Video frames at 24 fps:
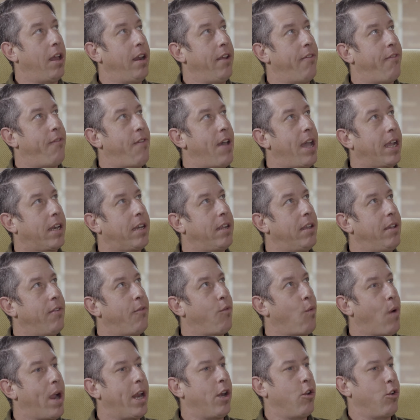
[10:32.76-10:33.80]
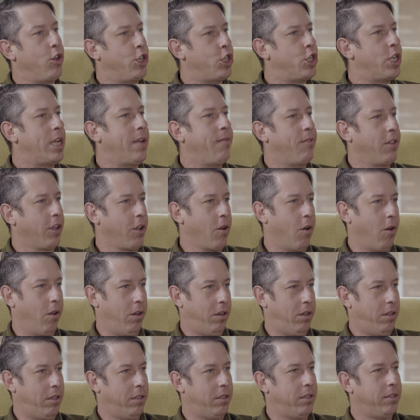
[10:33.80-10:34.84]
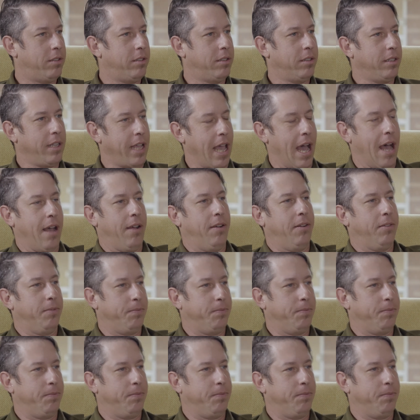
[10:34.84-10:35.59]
effective way to achieve the goal. Yeah,